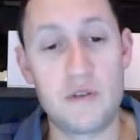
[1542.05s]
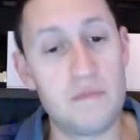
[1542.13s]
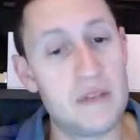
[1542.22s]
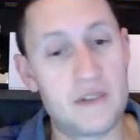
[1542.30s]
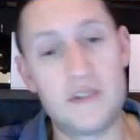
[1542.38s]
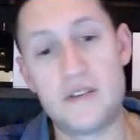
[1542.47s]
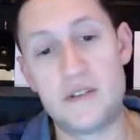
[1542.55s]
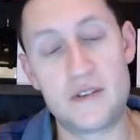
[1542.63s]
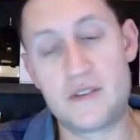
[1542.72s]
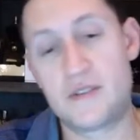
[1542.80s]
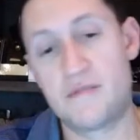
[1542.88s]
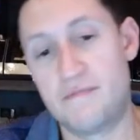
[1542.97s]
and
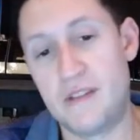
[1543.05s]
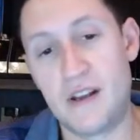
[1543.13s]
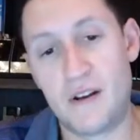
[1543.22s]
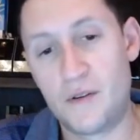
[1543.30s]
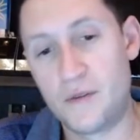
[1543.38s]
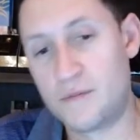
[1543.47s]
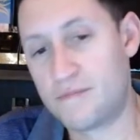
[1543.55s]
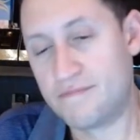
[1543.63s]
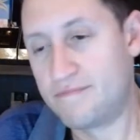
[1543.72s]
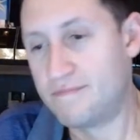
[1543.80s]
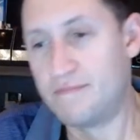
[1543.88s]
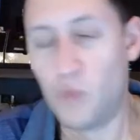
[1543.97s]
Mrs., you know,
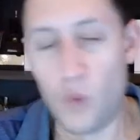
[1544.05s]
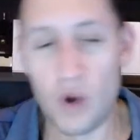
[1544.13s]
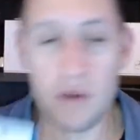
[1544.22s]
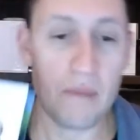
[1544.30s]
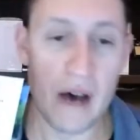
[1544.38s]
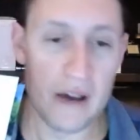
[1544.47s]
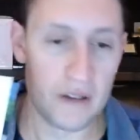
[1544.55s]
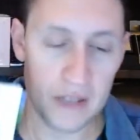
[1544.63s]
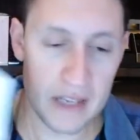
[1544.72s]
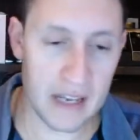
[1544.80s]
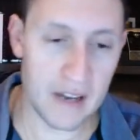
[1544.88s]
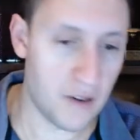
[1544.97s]
one
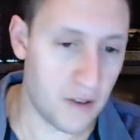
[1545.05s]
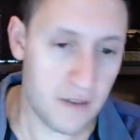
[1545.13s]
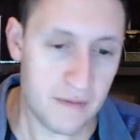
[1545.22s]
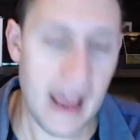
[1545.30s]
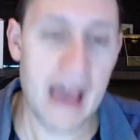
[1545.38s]
bottle a year,